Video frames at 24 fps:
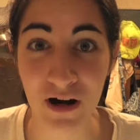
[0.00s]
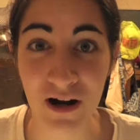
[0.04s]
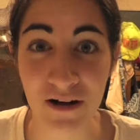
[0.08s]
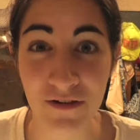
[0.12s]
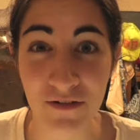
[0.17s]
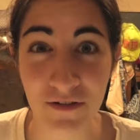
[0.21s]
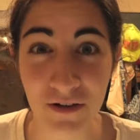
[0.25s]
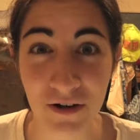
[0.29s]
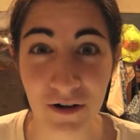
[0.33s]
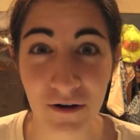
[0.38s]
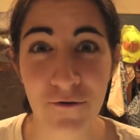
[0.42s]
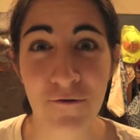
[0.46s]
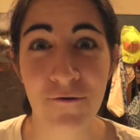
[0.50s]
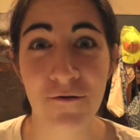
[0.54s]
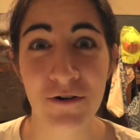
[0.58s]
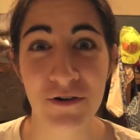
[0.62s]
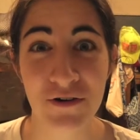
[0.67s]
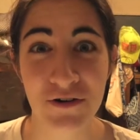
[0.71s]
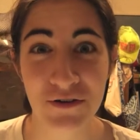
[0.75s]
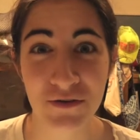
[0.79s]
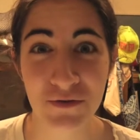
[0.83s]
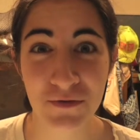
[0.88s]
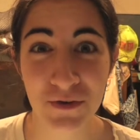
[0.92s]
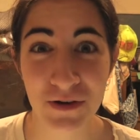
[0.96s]
having our
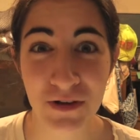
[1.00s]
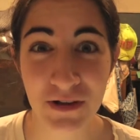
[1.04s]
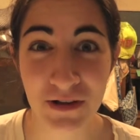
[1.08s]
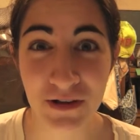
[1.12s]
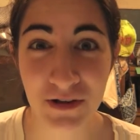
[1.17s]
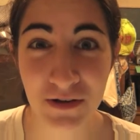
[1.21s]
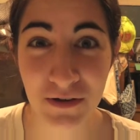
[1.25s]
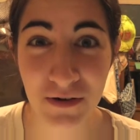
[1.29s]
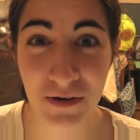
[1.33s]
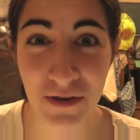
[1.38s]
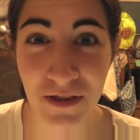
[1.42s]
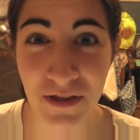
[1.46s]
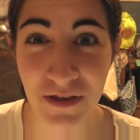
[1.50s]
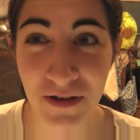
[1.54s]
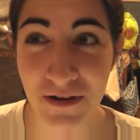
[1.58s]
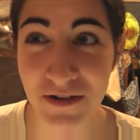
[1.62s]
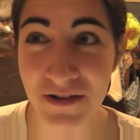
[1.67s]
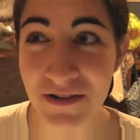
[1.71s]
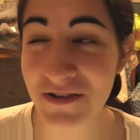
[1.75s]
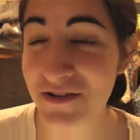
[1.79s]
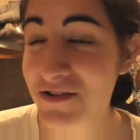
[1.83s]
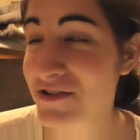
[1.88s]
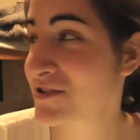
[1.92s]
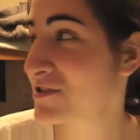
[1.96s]
first really good
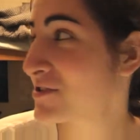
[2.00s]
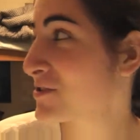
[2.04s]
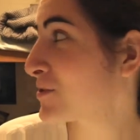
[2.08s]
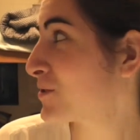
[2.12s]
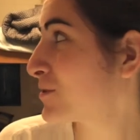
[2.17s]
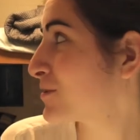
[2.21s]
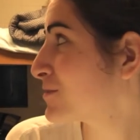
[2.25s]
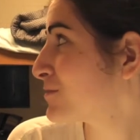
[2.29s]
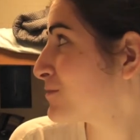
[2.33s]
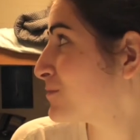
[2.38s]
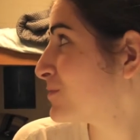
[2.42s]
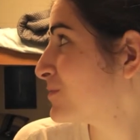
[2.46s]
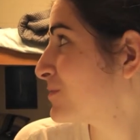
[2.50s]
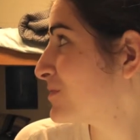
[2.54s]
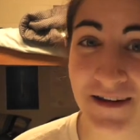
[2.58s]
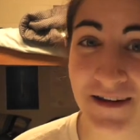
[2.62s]
thunderstorm.